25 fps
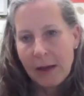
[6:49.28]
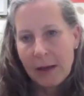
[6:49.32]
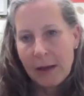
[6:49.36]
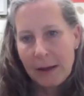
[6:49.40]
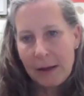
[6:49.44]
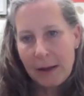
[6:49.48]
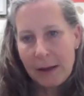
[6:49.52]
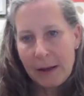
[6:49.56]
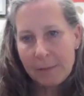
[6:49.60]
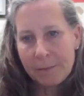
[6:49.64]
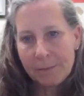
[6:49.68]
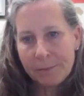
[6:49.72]

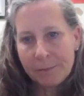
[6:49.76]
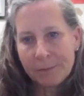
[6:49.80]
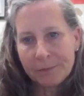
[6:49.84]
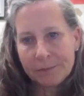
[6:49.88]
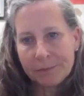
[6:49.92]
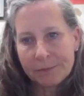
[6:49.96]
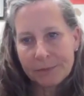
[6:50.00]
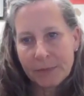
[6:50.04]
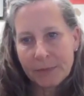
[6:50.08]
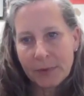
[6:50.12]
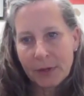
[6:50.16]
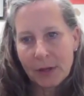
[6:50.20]

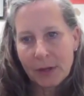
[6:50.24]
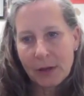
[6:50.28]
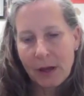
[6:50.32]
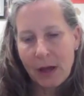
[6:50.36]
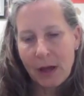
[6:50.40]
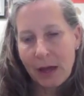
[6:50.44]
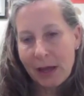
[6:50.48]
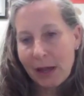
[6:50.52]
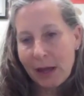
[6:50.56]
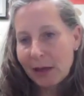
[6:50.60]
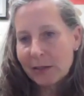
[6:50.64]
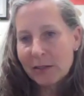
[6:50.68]

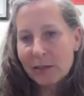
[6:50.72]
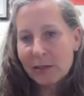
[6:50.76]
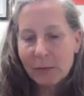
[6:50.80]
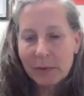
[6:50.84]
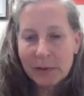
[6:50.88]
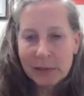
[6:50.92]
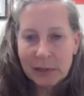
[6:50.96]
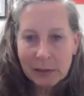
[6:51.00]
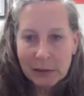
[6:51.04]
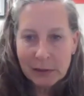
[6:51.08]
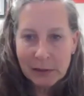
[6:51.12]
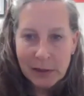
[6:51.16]
I also
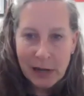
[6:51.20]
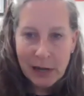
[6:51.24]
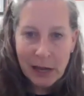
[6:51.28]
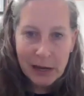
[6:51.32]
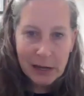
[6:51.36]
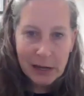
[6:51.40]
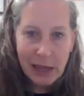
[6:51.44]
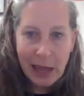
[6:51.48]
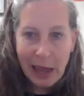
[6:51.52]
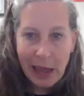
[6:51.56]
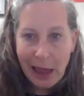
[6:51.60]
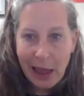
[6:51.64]
wanted to learn how
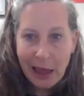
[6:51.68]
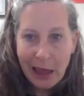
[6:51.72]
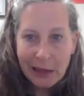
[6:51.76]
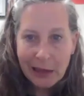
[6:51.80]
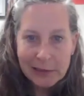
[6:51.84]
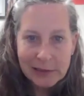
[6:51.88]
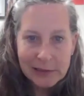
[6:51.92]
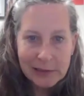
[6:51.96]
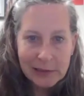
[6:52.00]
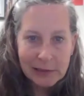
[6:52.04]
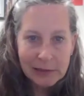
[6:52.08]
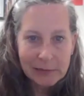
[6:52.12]
to
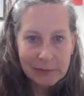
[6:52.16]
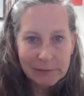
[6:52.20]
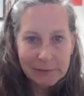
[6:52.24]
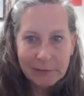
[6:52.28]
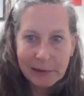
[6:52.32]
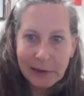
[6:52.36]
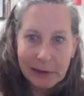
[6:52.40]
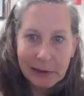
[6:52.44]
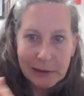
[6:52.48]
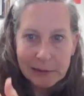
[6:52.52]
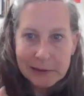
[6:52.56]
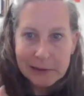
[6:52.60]
cast,
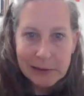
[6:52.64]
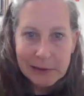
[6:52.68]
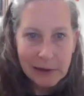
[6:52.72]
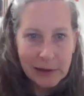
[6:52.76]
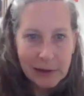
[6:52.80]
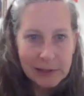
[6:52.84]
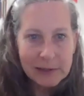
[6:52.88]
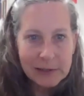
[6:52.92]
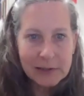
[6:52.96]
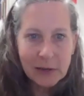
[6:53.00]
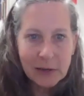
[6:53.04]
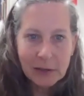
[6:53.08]
so I
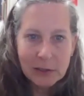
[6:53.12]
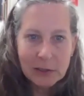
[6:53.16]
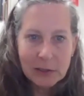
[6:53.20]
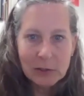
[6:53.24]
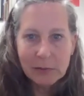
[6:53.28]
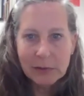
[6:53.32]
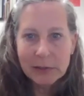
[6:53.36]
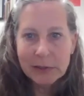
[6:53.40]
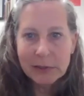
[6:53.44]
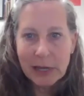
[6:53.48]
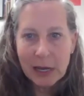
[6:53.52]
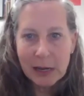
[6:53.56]
started
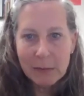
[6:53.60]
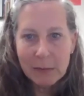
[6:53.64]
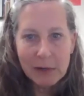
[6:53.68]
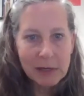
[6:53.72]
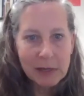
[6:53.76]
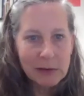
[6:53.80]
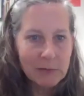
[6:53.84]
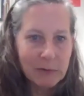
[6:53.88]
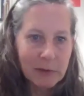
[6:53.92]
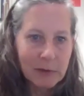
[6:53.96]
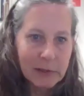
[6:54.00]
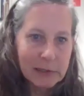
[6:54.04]
doing
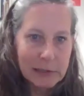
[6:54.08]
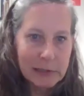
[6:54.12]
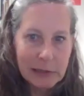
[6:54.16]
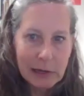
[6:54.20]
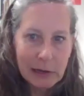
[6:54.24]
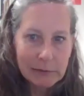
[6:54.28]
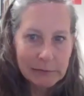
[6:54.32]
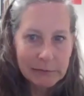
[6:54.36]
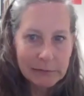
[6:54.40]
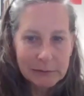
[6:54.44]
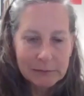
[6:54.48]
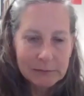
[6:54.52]
diabetic foot
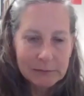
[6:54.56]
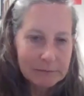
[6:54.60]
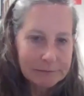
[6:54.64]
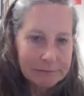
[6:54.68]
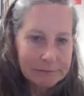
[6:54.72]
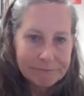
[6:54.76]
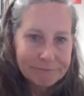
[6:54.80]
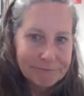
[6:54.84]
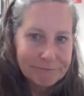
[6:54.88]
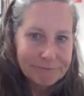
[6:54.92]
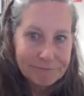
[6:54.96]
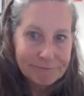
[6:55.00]
stuff,
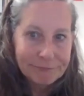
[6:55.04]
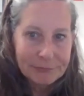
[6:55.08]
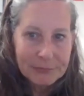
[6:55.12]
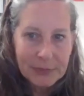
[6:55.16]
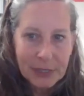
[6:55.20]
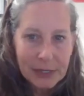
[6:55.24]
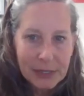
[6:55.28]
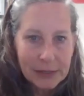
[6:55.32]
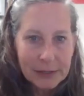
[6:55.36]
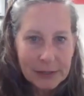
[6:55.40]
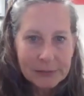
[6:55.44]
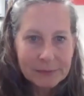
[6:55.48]
you know,